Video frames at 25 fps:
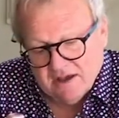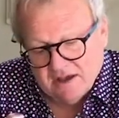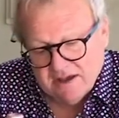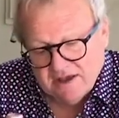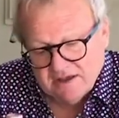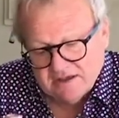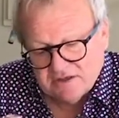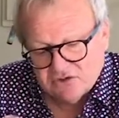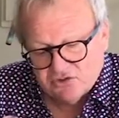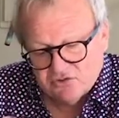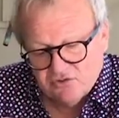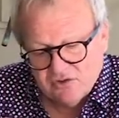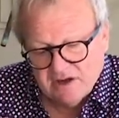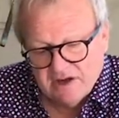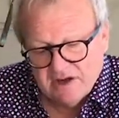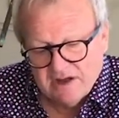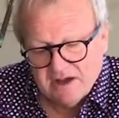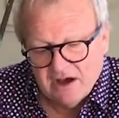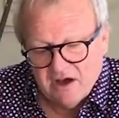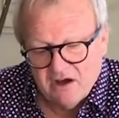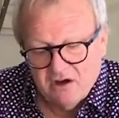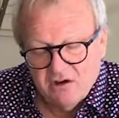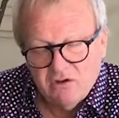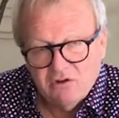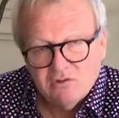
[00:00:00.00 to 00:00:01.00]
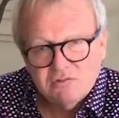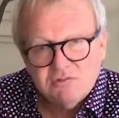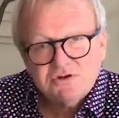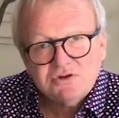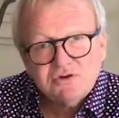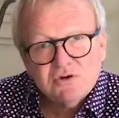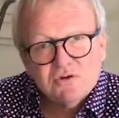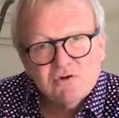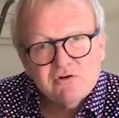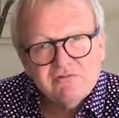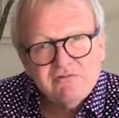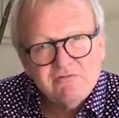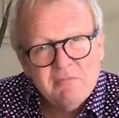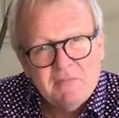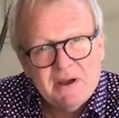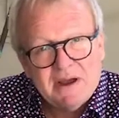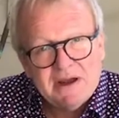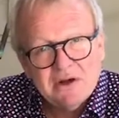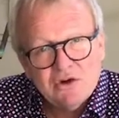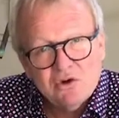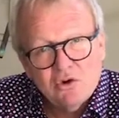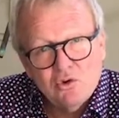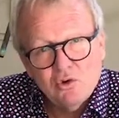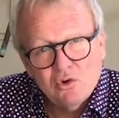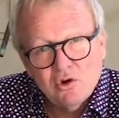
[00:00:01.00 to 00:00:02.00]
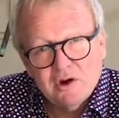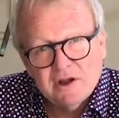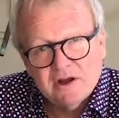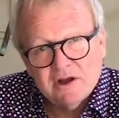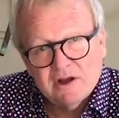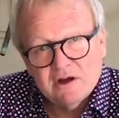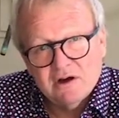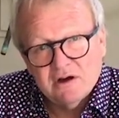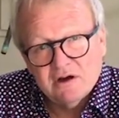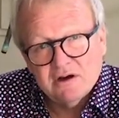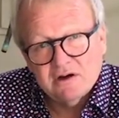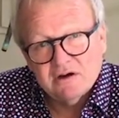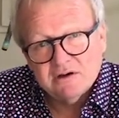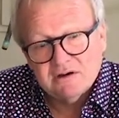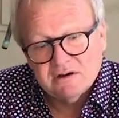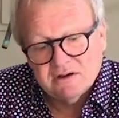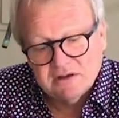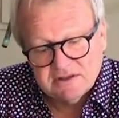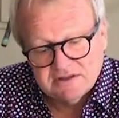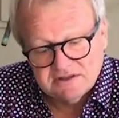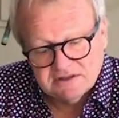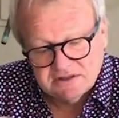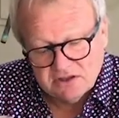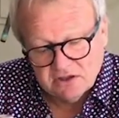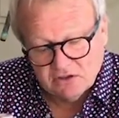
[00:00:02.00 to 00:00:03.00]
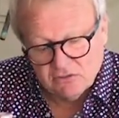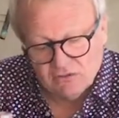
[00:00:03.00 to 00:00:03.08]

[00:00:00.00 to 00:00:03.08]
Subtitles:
it's really our sort of main calling card. It's the